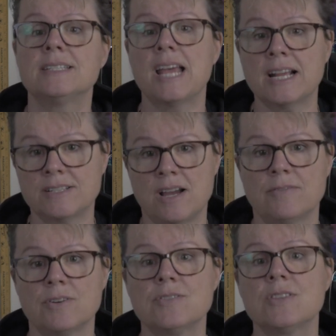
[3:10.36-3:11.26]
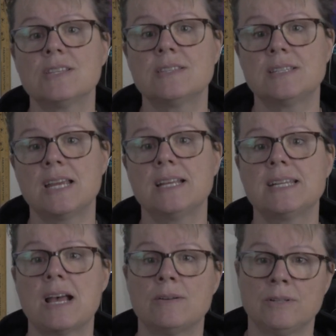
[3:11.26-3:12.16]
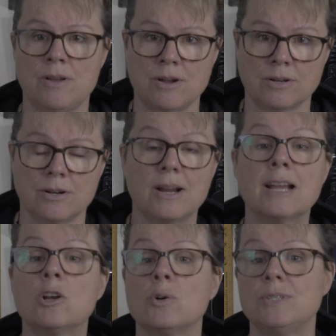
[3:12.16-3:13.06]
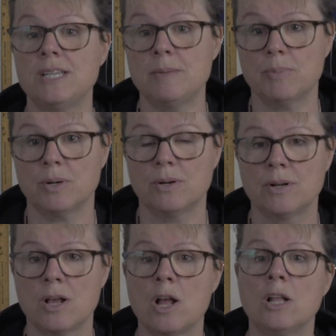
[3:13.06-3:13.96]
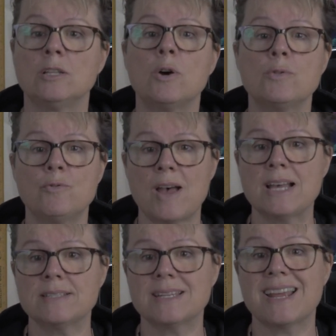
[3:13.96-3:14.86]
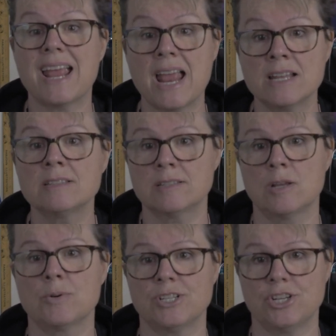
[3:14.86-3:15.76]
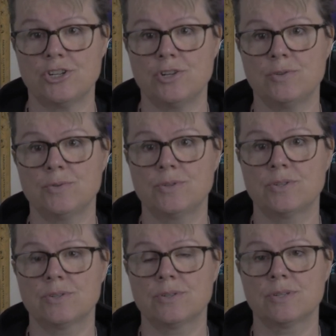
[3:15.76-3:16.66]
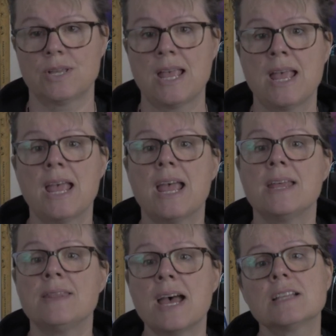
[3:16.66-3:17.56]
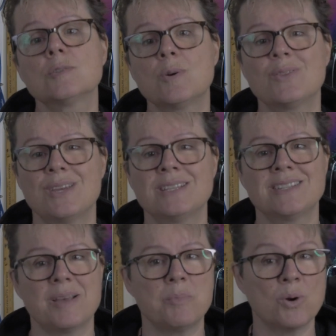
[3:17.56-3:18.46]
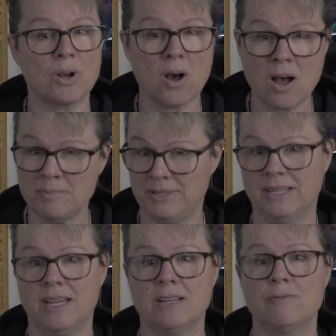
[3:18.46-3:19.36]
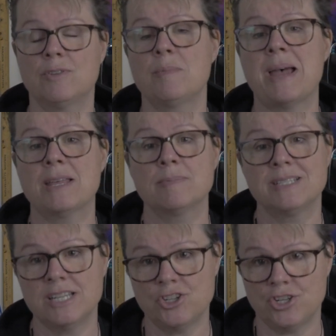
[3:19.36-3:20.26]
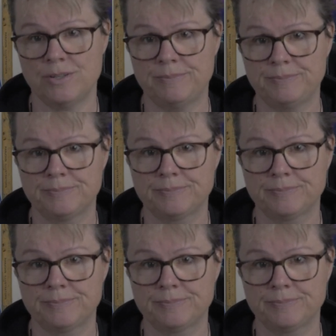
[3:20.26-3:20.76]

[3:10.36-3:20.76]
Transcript: Tech divers that stay down longer and go deeper load fast and slower tissues. And that's where things get more complicated for the mathematician.